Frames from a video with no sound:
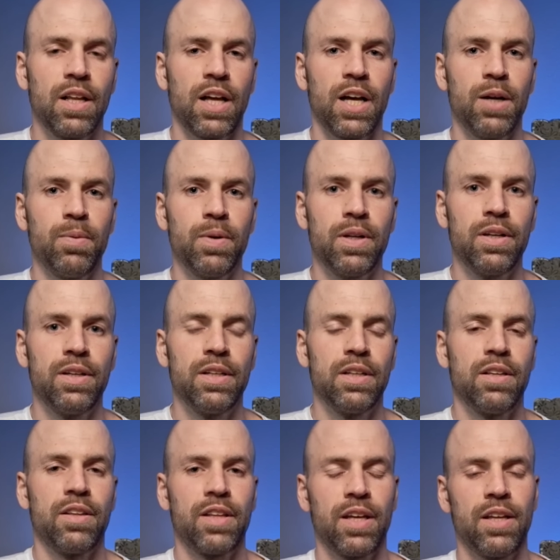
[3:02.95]
I will
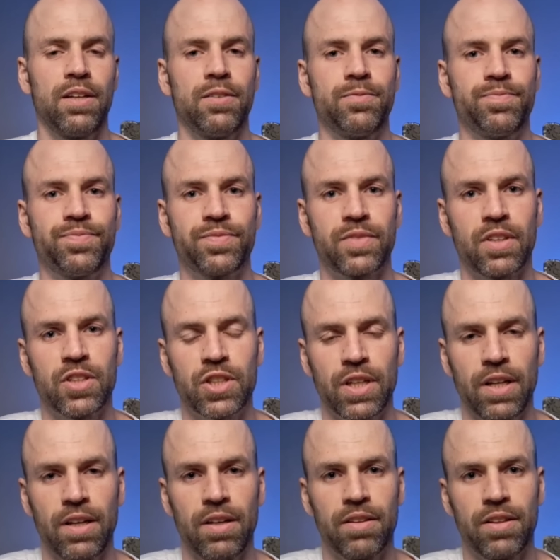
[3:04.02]
then
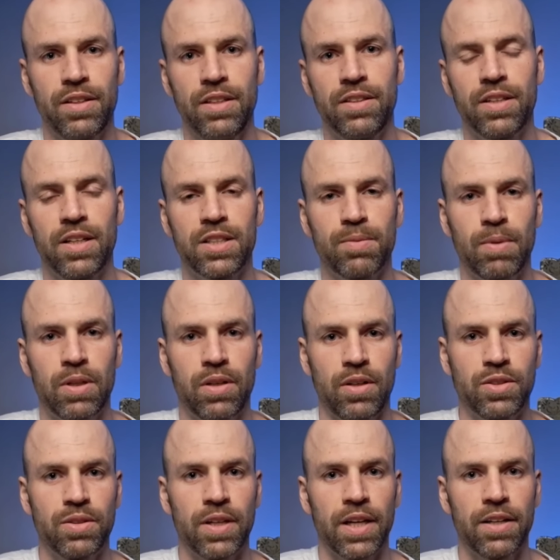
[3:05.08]
share the details about how
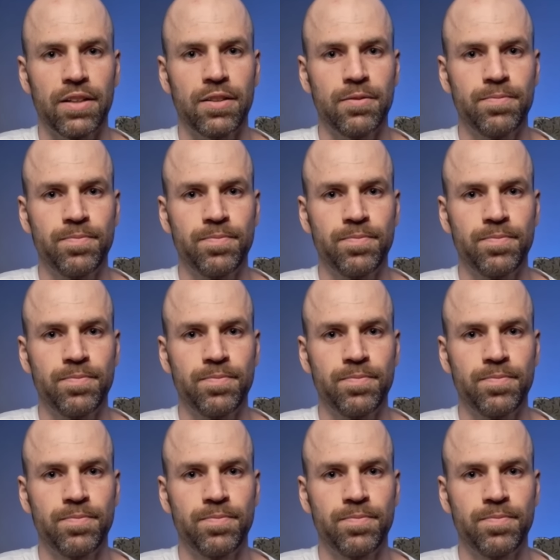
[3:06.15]
to get it.